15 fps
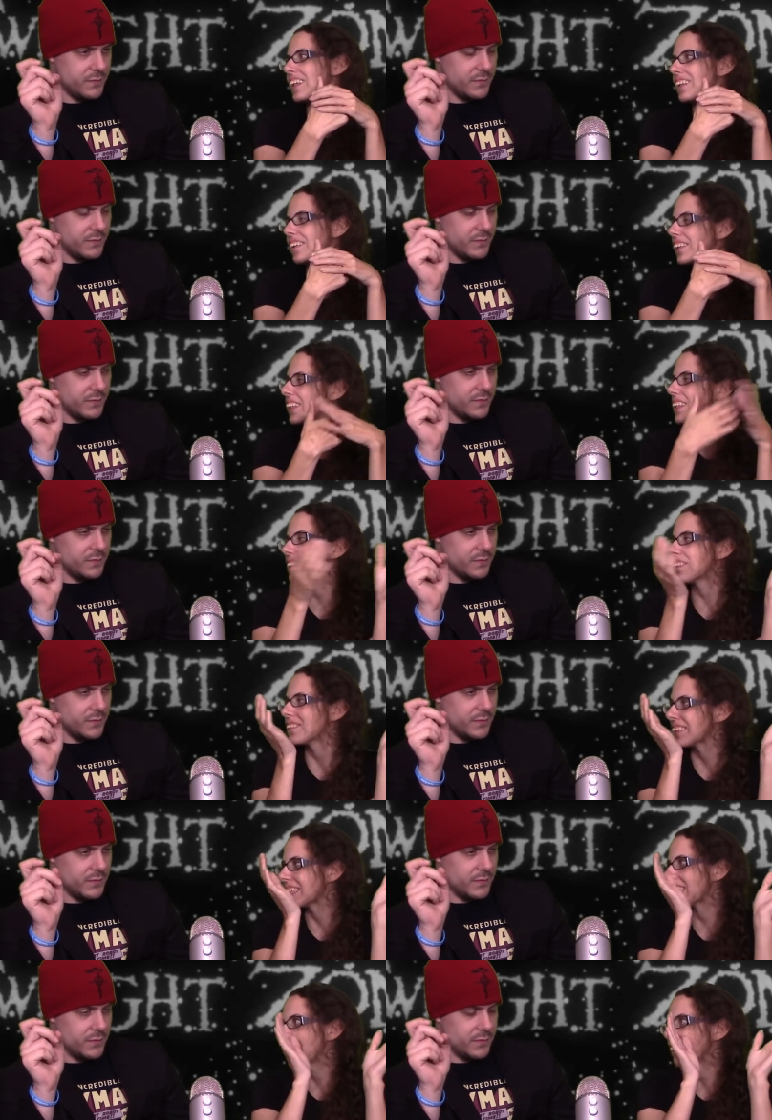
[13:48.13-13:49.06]
Speaker 1: you're going to do
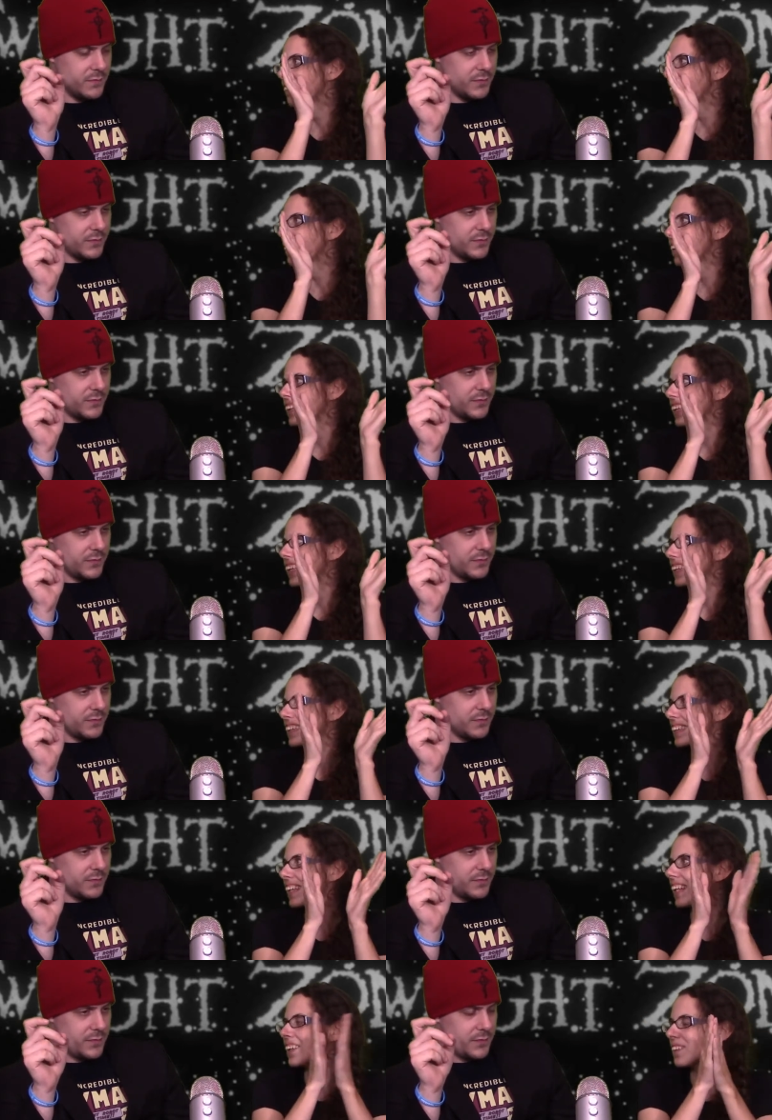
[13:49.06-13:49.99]
is keep doing
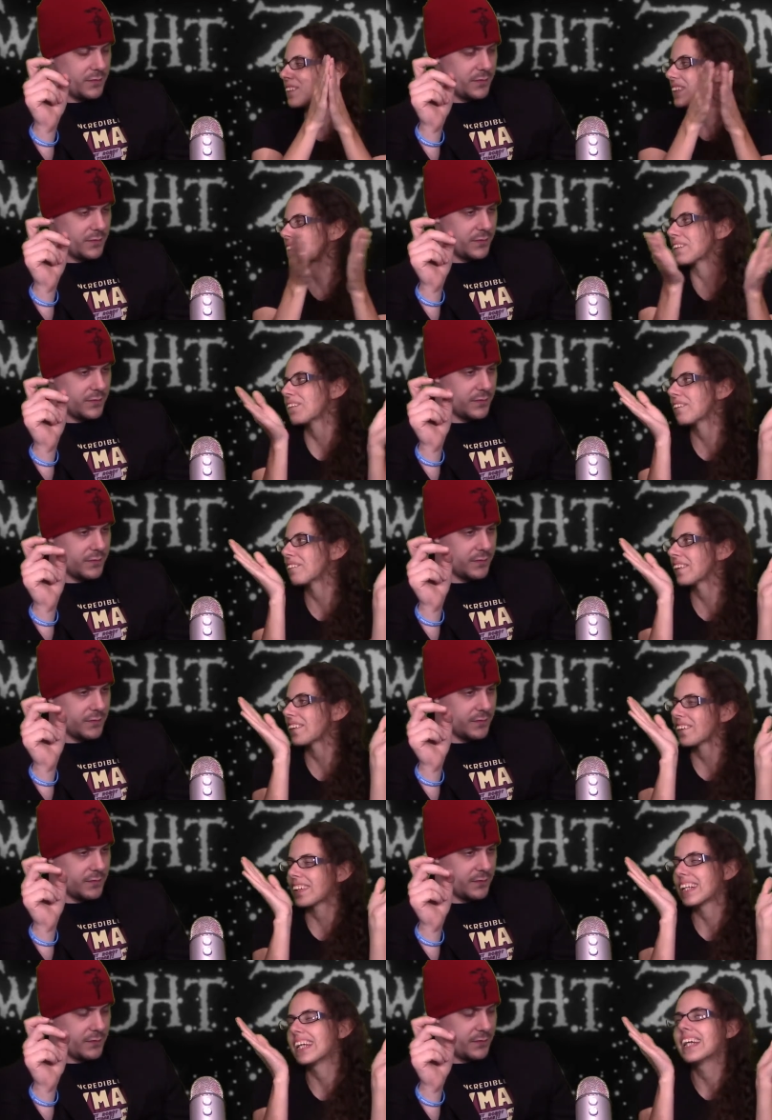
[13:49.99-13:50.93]
this and using women,
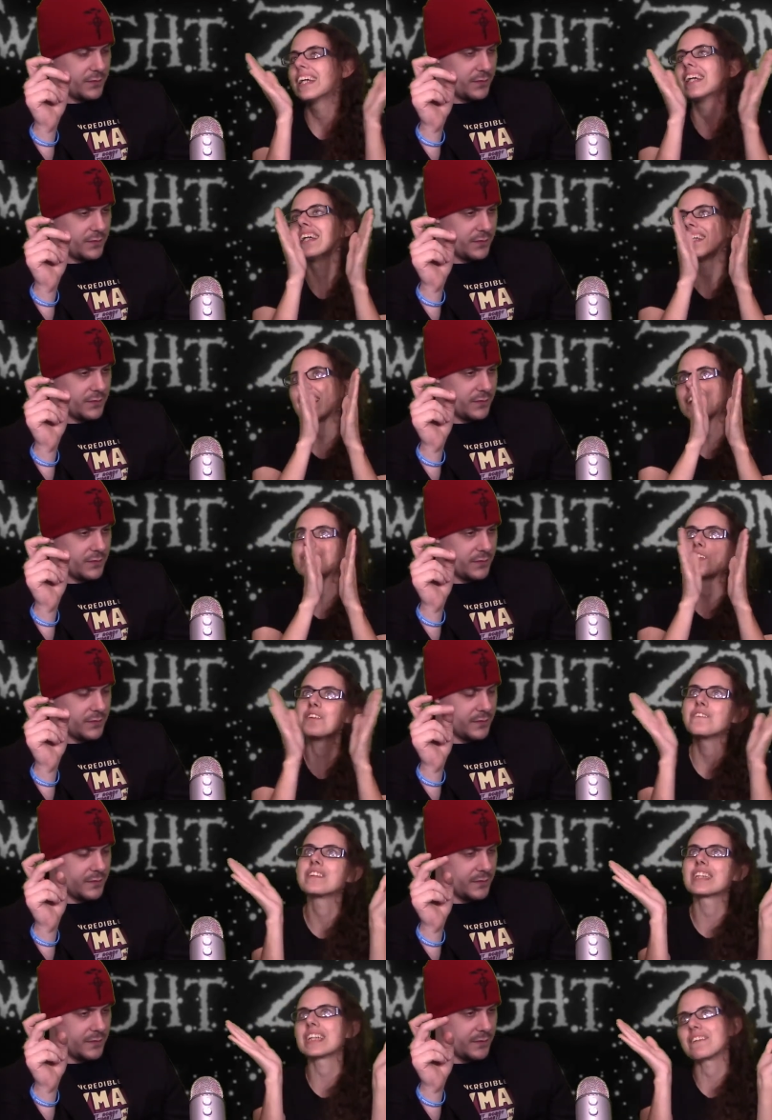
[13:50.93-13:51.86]
or not
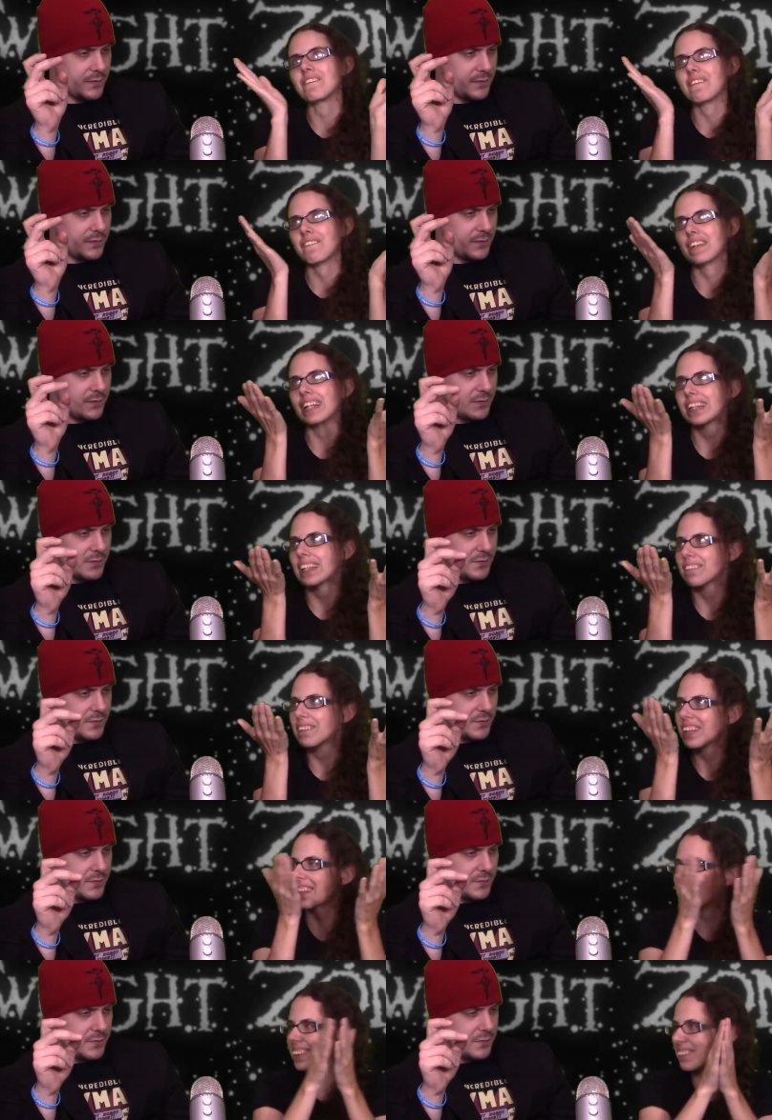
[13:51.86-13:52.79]
using women, I get,
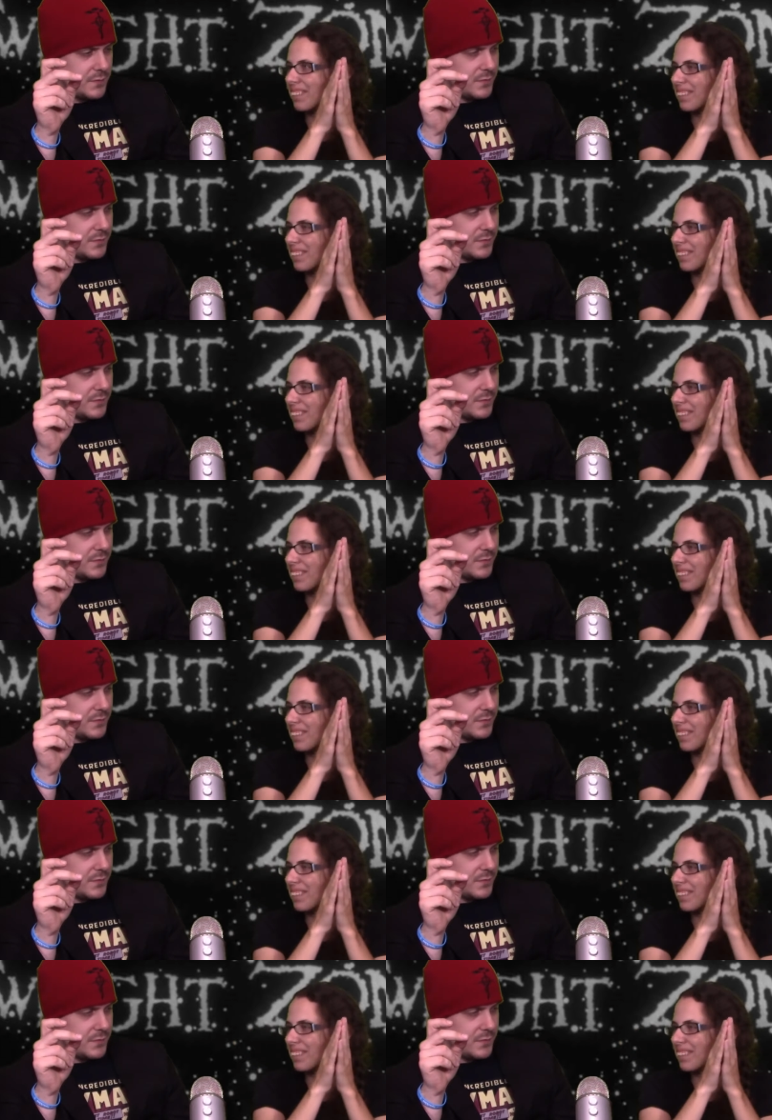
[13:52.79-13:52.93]
well,